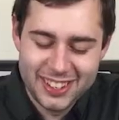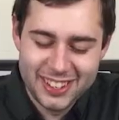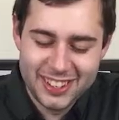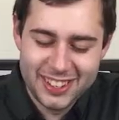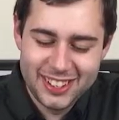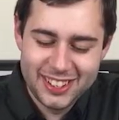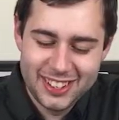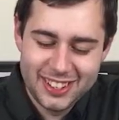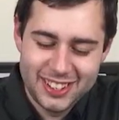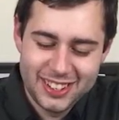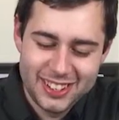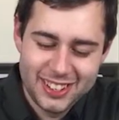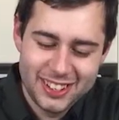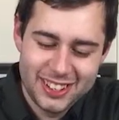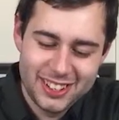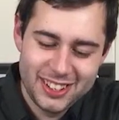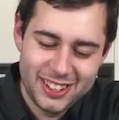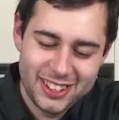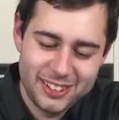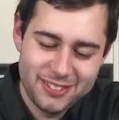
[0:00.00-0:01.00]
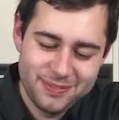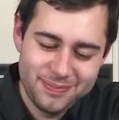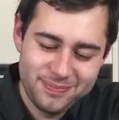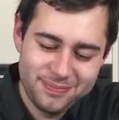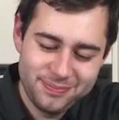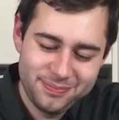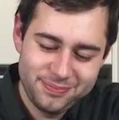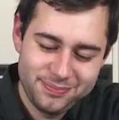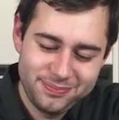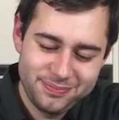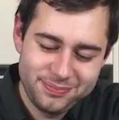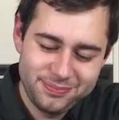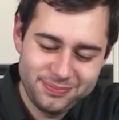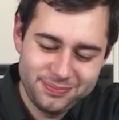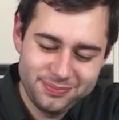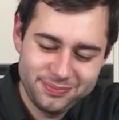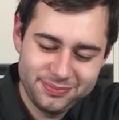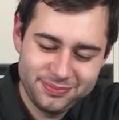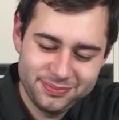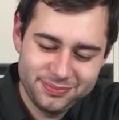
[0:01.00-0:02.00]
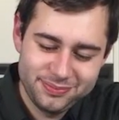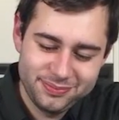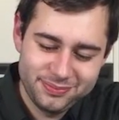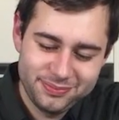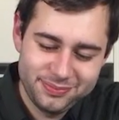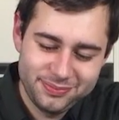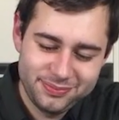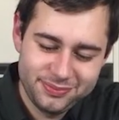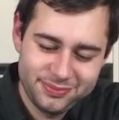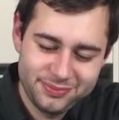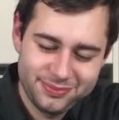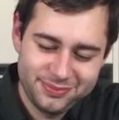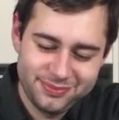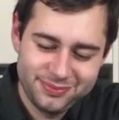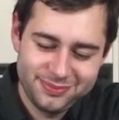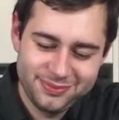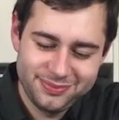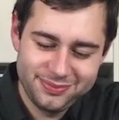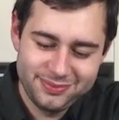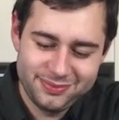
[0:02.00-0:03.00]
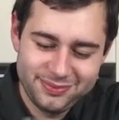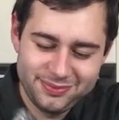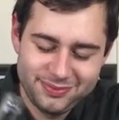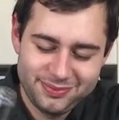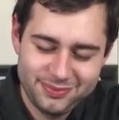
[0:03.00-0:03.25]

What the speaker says: No one is speaking in this clip.